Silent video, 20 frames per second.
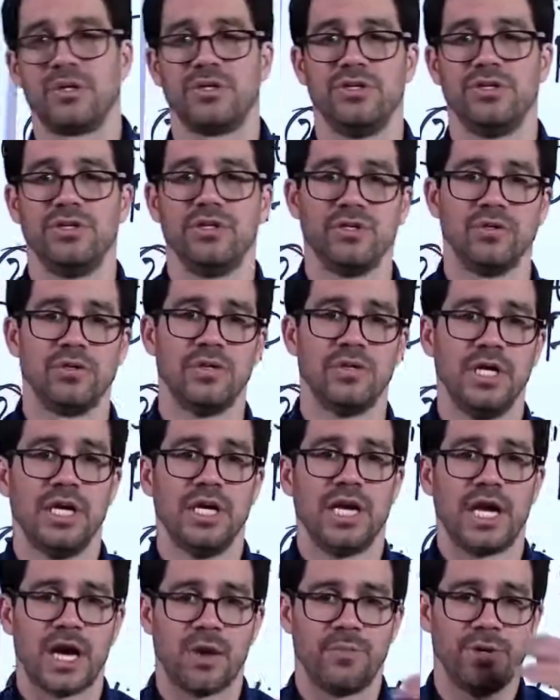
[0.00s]
on you,
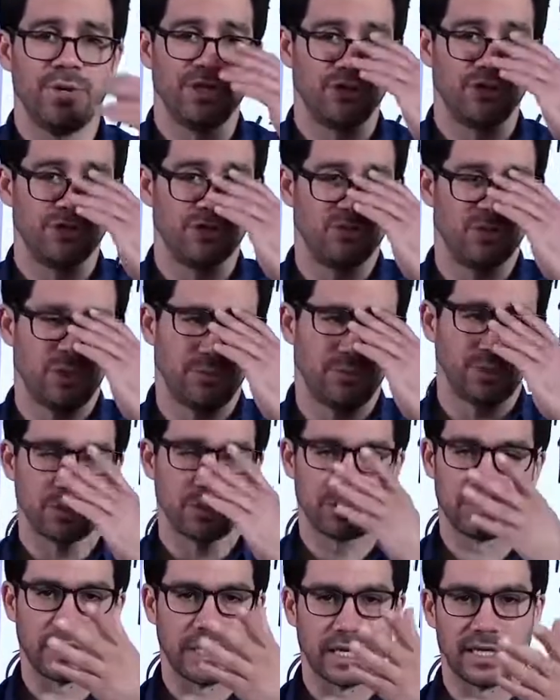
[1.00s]
how big your dreams
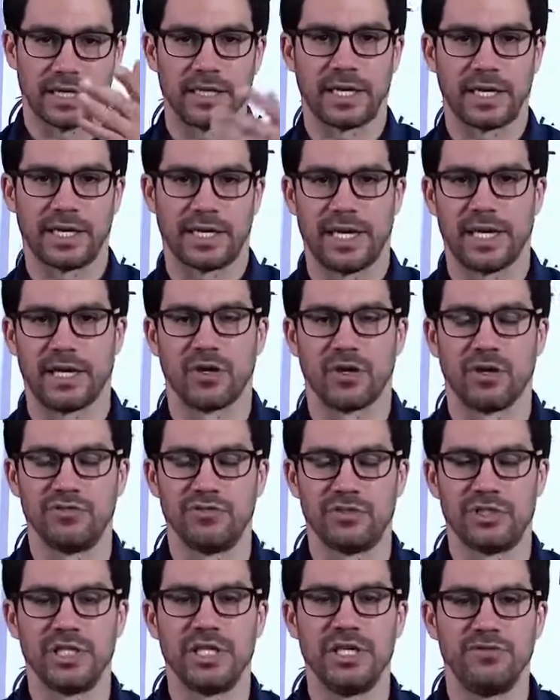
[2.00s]
are. So I can't
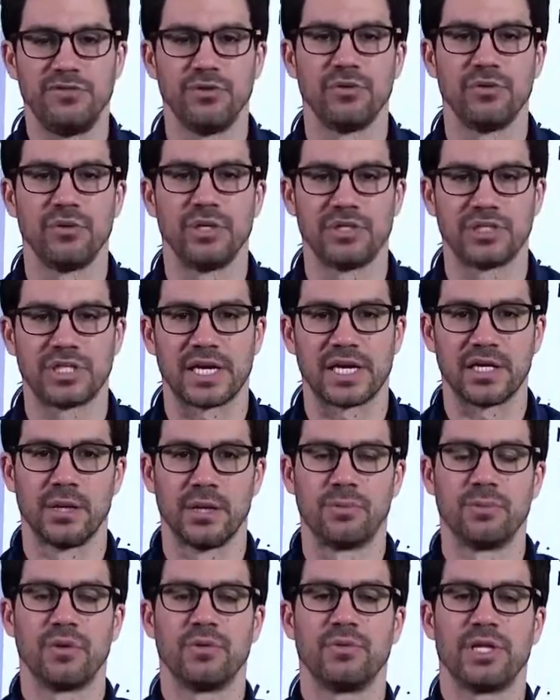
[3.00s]
obviously give you an exact
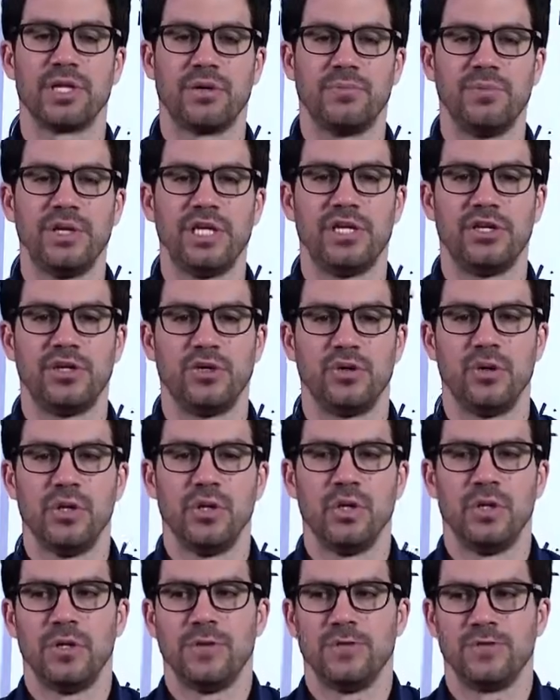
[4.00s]
number without meeting you.
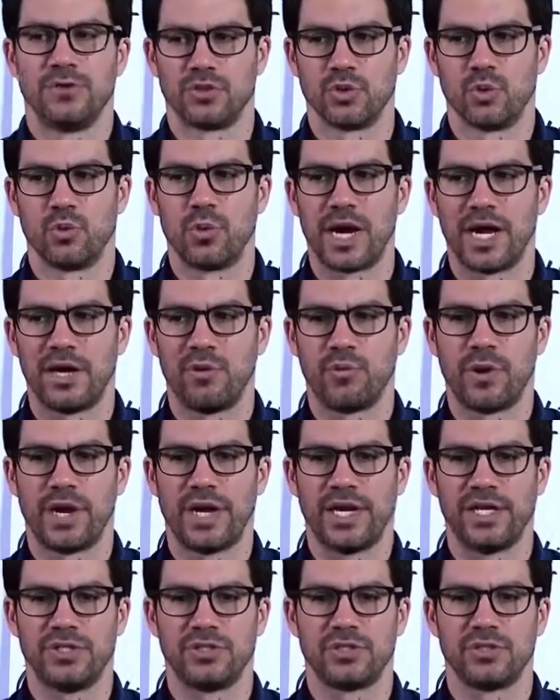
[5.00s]
There's a wide
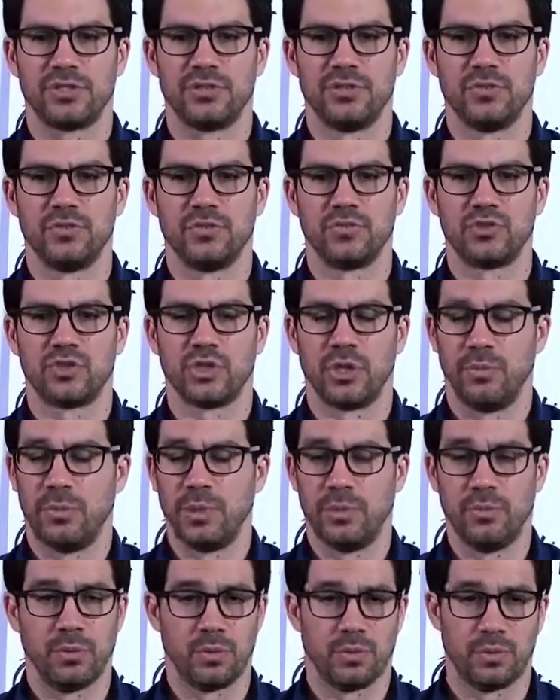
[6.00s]
range. Some
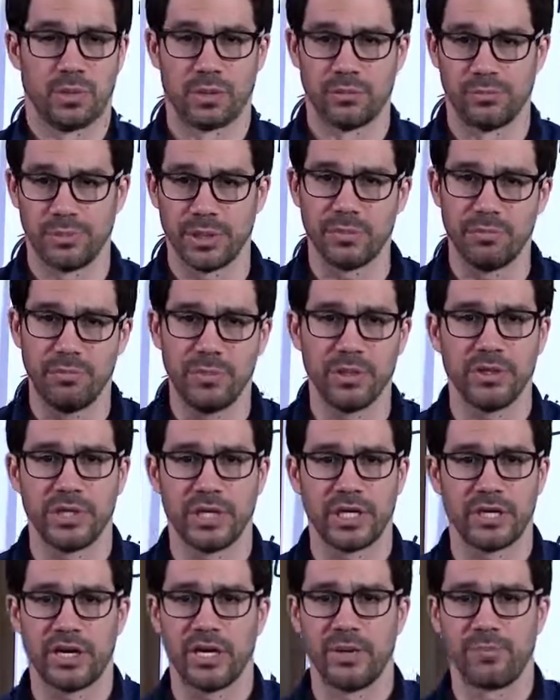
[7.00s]
people want a big
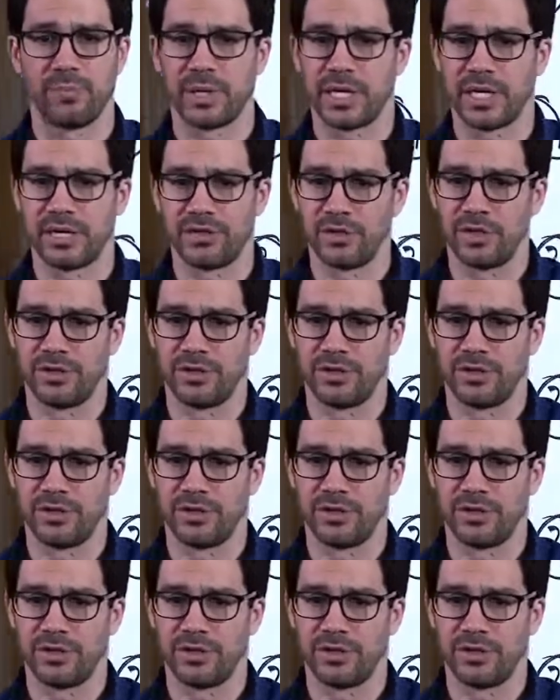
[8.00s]
millionaire empire